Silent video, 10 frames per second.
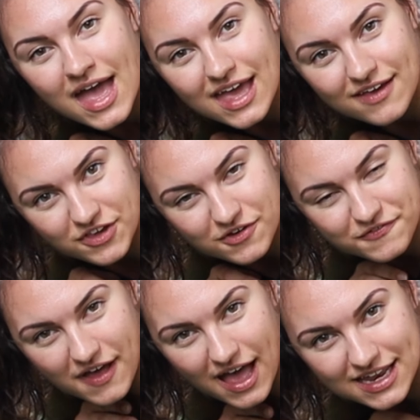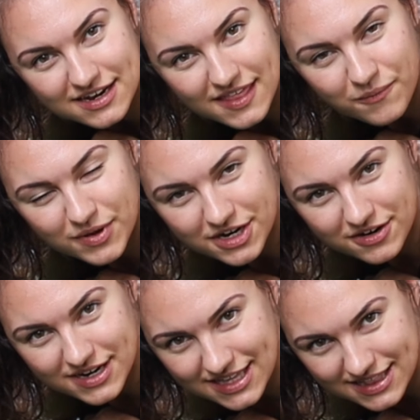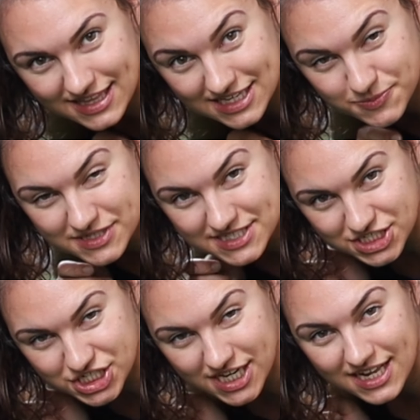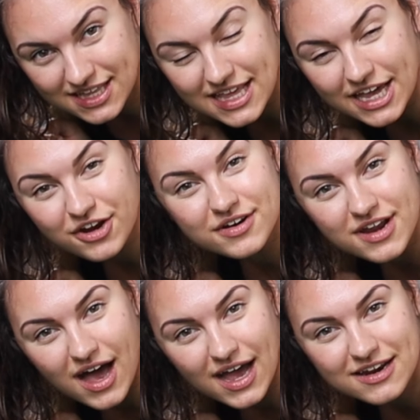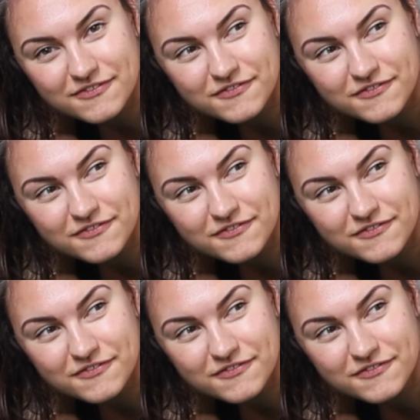If you find that when you're in this position that you're not